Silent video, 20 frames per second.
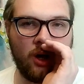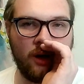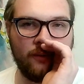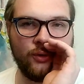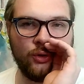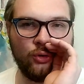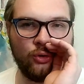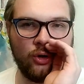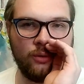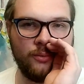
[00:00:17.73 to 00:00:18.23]

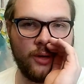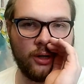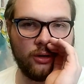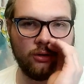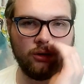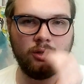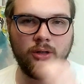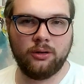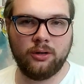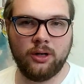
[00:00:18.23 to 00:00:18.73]
Bomb, and Greenback
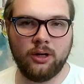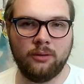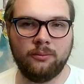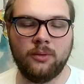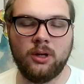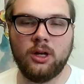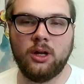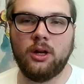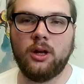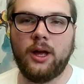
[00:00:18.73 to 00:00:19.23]

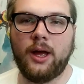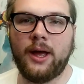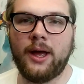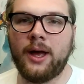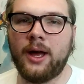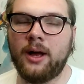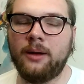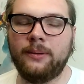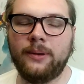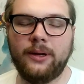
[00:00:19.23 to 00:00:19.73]
Delirium.
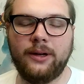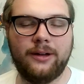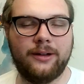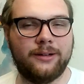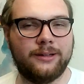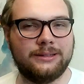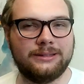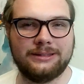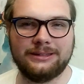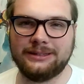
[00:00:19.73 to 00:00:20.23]

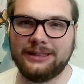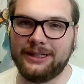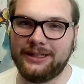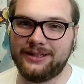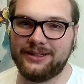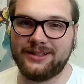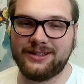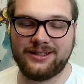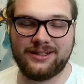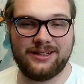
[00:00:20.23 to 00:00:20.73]

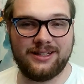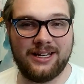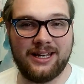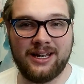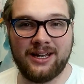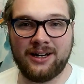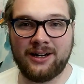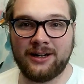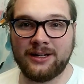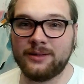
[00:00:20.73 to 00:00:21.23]

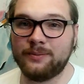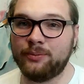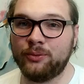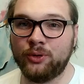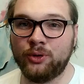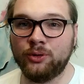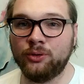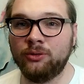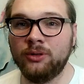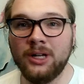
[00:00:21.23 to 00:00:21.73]
It's
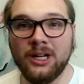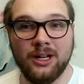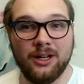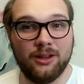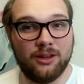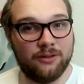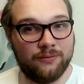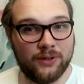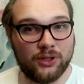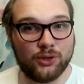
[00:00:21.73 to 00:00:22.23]
brutal.
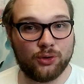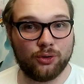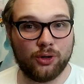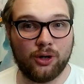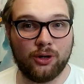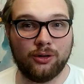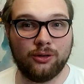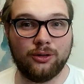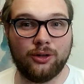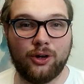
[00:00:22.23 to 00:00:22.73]
The
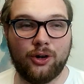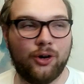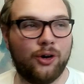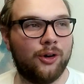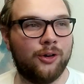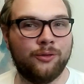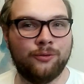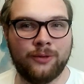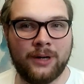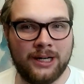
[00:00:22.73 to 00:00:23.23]
vitriol
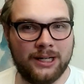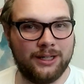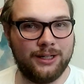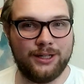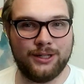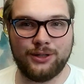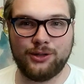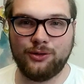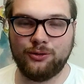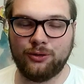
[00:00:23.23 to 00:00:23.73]
on Reddit
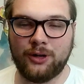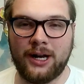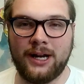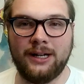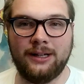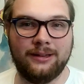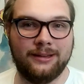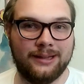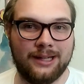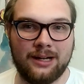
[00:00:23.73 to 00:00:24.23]
is
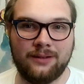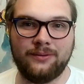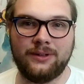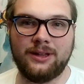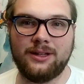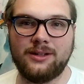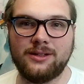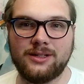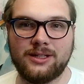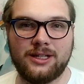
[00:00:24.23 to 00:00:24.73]
great,
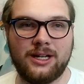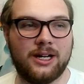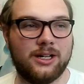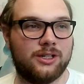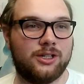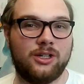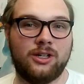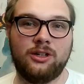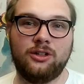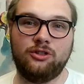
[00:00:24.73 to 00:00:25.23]
loving the
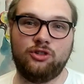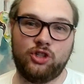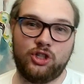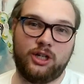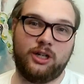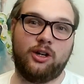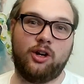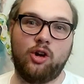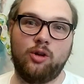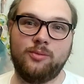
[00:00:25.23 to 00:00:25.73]
discussion.
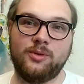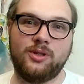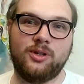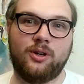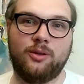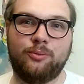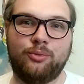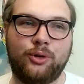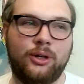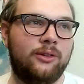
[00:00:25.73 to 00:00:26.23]
Gee, I hope it's
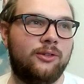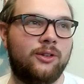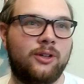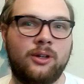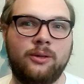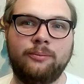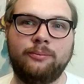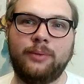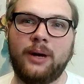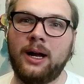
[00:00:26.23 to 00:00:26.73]
not a
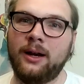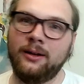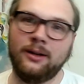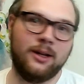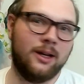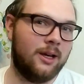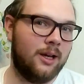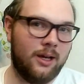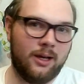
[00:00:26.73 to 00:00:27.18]
precedent, but